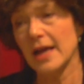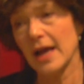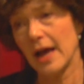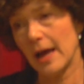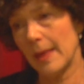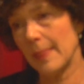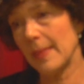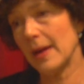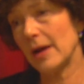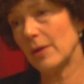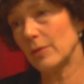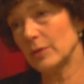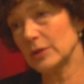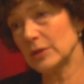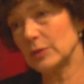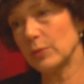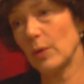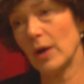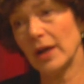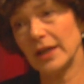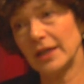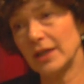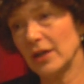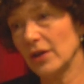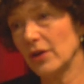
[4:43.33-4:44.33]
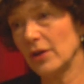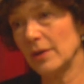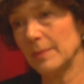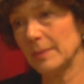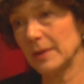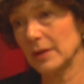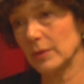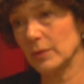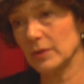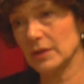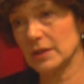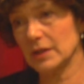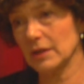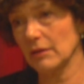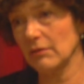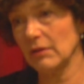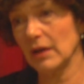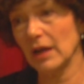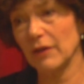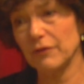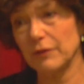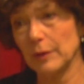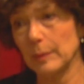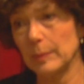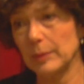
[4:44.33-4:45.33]
And that was why Kermit was so
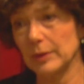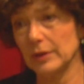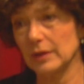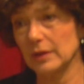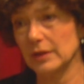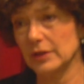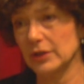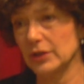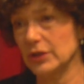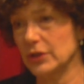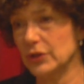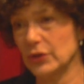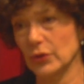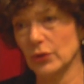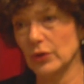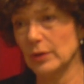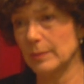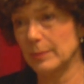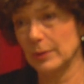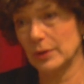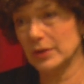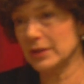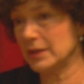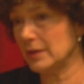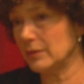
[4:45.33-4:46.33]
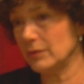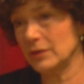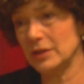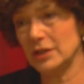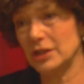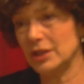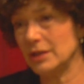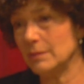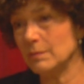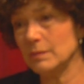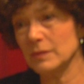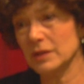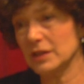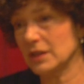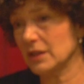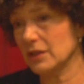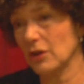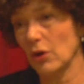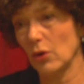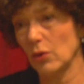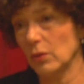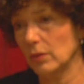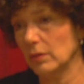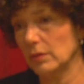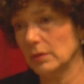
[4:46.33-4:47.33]
lovable and adorable, because it was Jim's
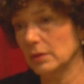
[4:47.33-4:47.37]
soul.